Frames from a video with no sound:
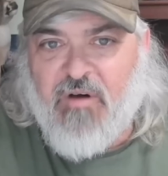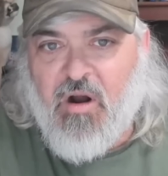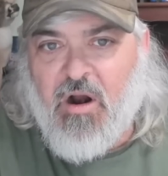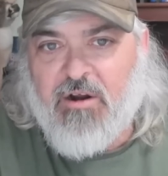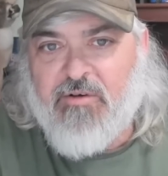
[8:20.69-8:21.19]

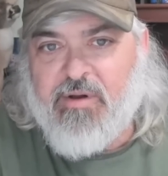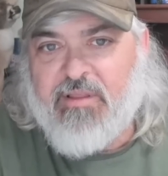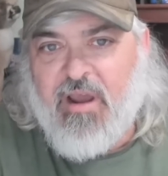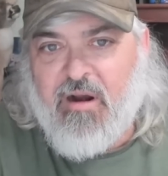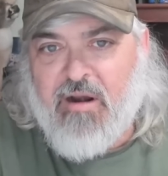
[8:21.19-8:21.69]
arguing
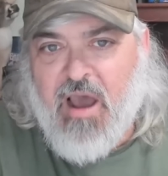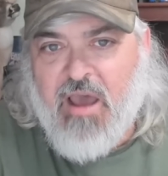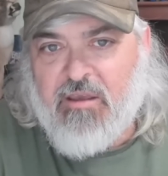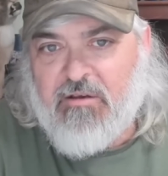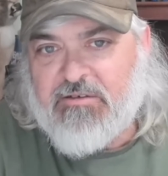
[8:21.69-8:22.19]
they are
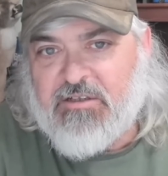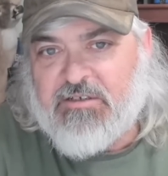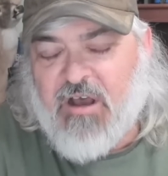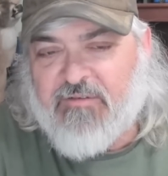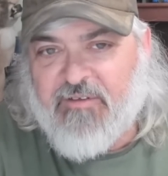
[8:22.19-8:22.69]
not used in
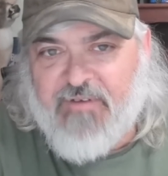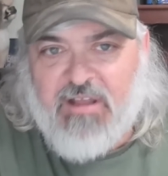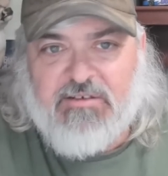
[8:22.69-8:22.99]
self defense.